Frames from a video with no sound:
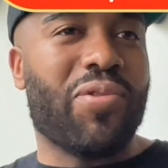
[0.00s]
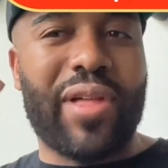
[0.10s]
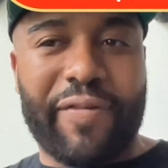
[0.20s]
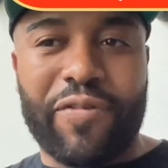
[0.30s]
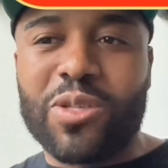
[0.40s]

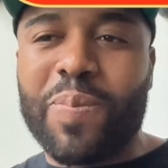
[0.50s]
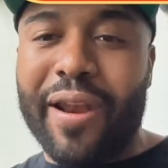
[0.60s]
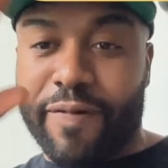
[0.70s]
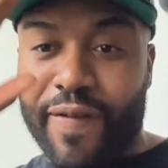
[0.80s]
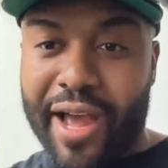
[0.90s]
like from
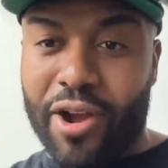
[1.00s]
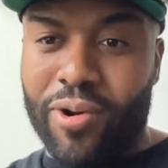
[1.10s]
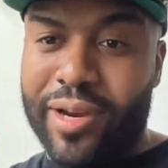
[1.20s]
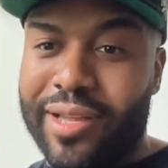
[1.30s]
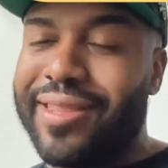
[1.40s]
Spotify
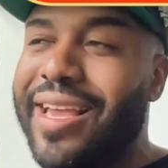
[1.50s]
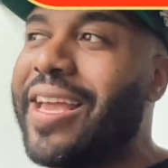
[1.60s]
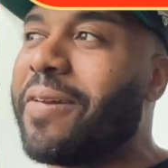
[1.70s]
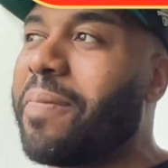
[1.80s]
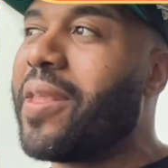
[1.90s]
on the
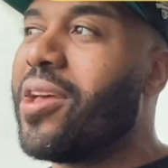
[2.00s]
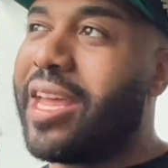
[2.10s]
thing,